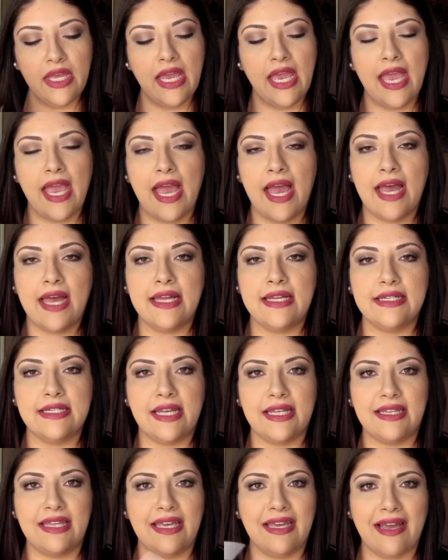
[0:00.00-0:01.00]
and
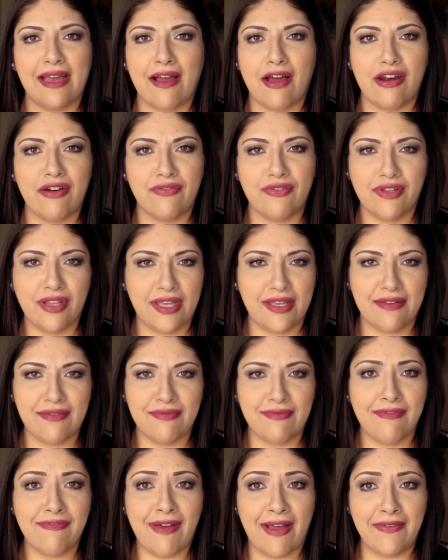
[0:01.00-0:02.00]
I think I got it for like
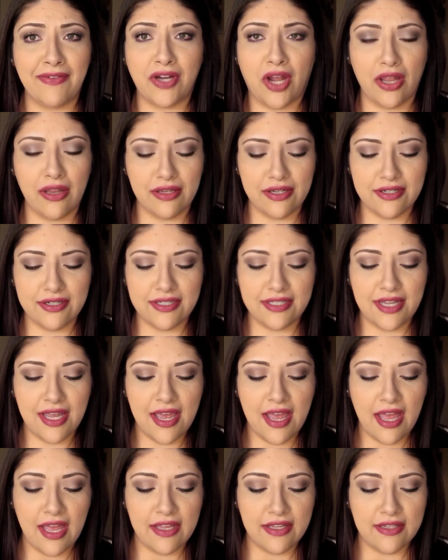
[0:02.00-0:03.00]
$5,
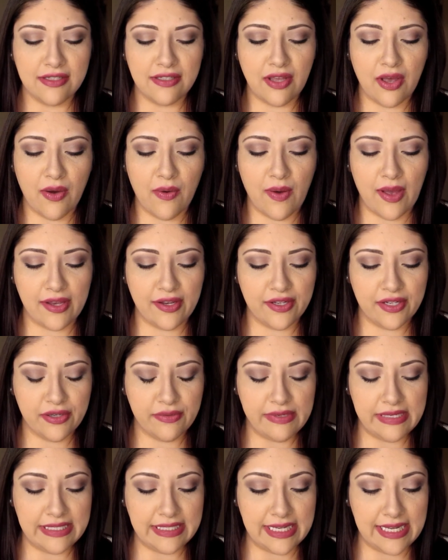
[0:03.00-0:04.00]
so I
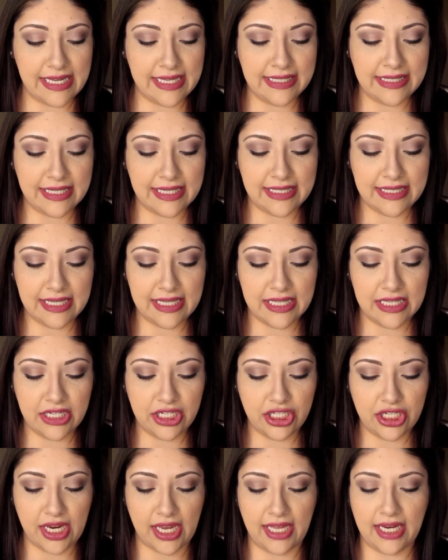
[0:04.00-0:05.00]
couldn't resist. It's in the
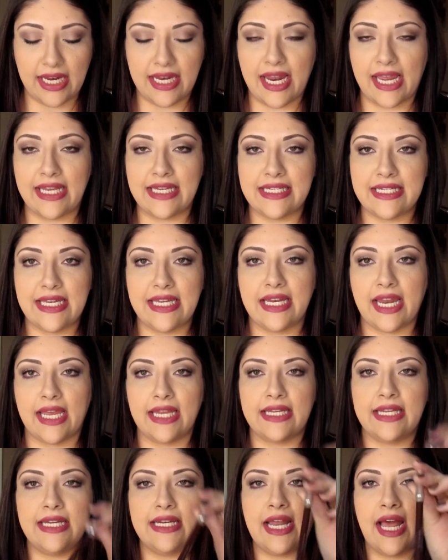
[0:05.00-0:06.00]
shade
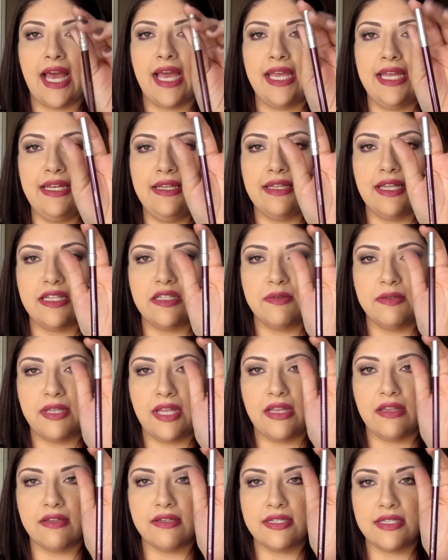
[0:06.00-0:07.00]
1999. That's what
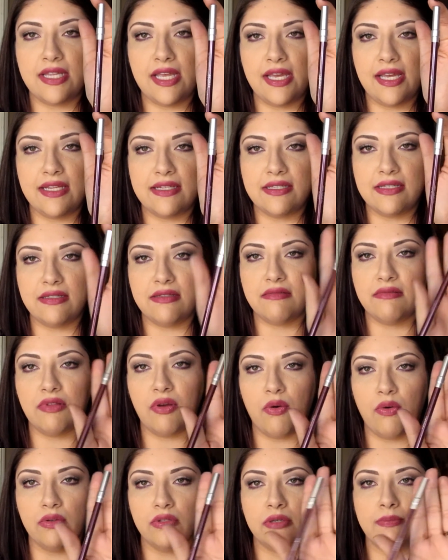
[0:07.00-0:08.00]
that looks like. It's the
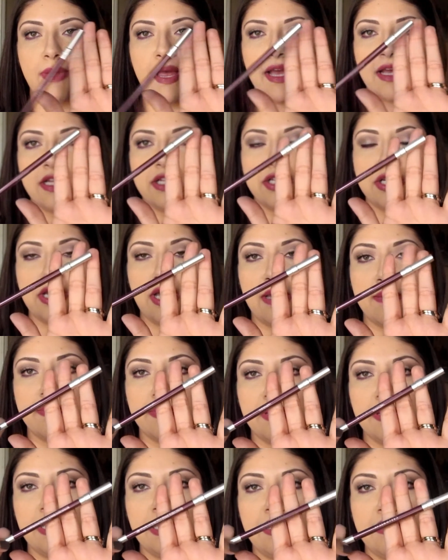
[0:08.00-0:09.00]
older packaging, I
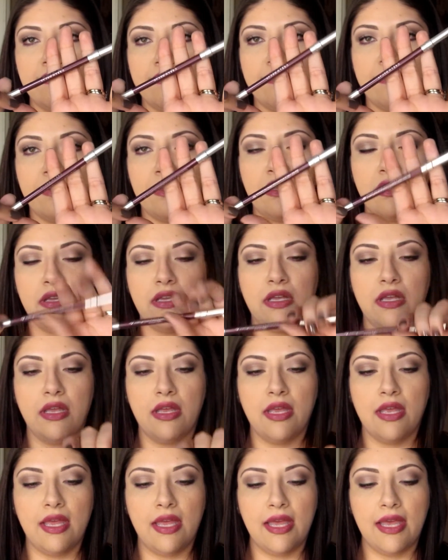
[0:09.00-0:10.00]
believe,
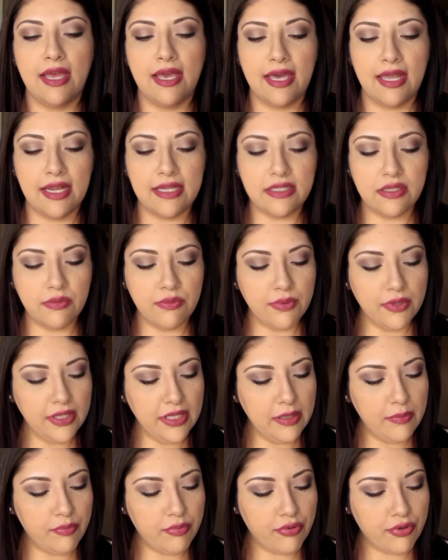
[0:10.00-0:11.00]
and it's a
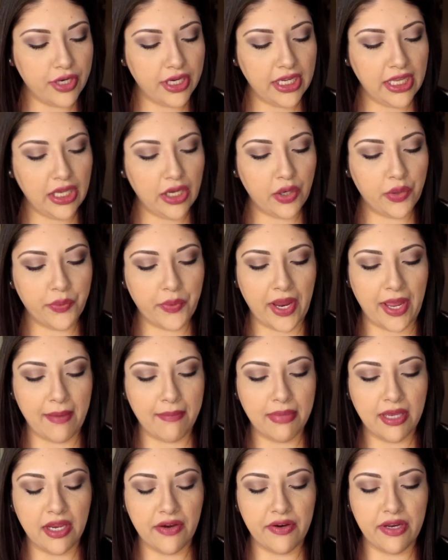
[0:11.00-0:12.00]
really pretty
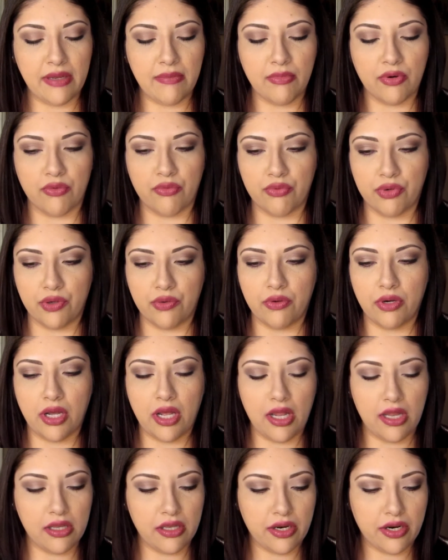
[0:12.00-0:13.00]
cranberry maroon
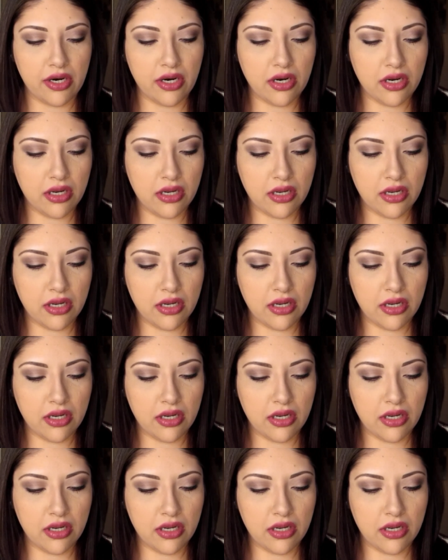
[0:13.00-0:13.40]
color.